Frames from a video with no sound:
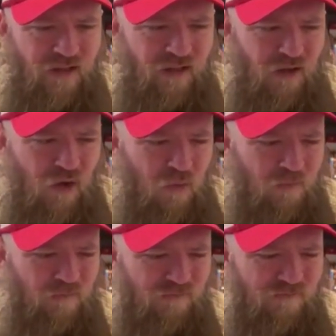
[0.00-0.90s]
you know,
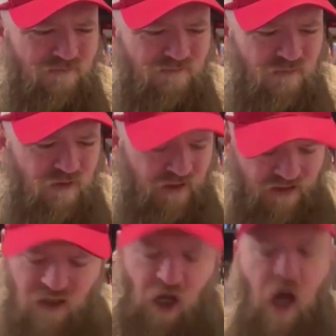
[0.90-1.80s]
the
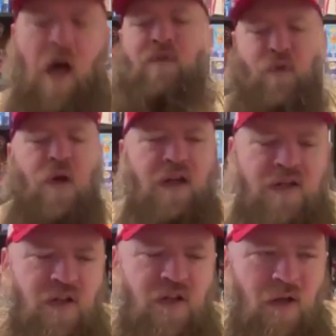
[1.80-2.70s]

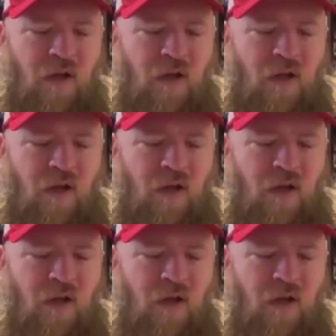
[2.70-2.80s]
coverage